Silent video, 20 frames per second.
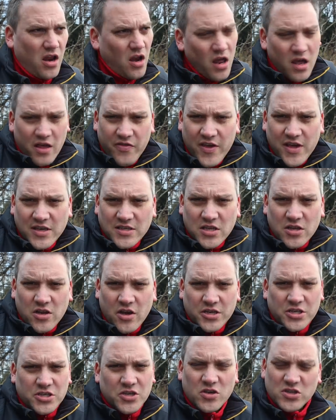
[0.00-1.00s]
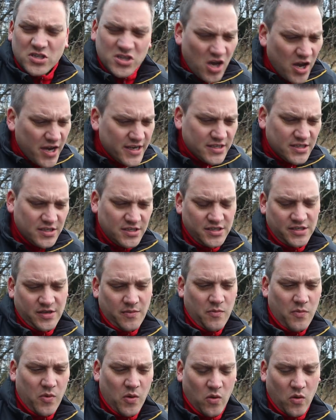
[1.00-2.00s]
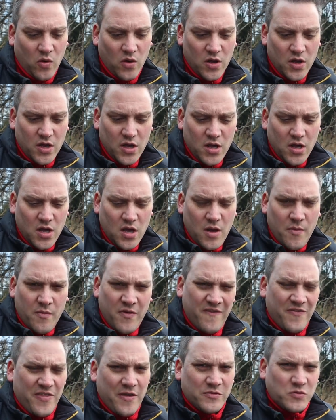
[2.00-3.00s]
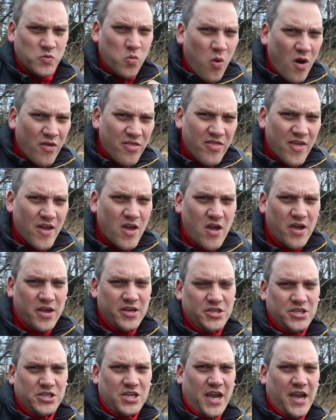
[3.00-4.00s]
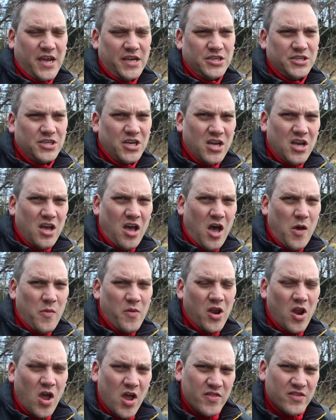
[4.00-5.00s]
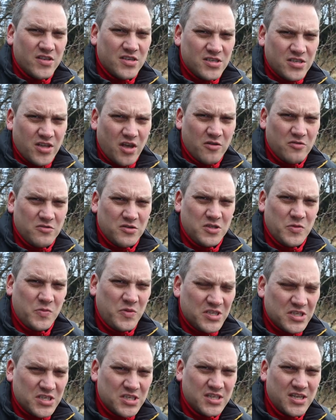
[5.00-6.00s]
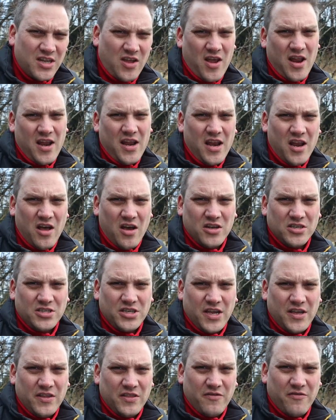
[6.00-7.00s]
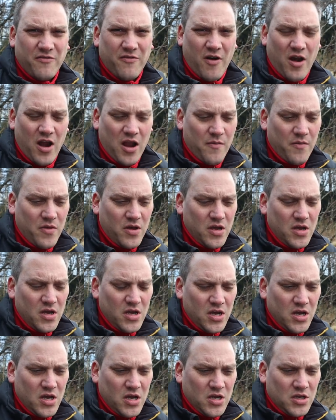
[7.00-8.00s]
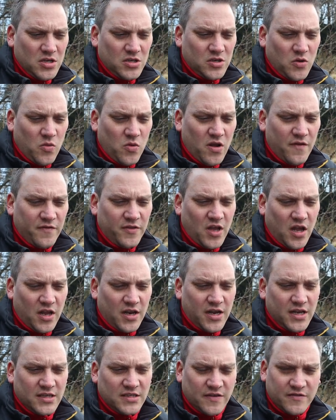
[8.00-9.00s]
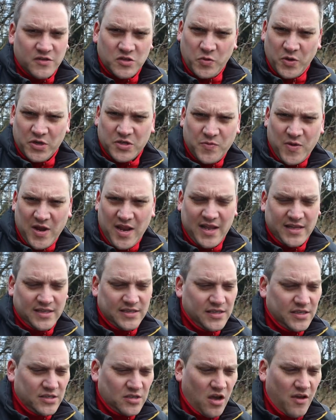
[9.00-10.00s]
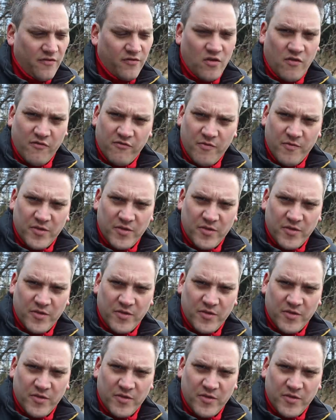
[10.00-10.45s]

I think it's a nice shot, it's nice and simple. But if there was one thing I could change, I would like the stones to be slightly larger in the frame. So what I've done is I've switched my lenses. I've gone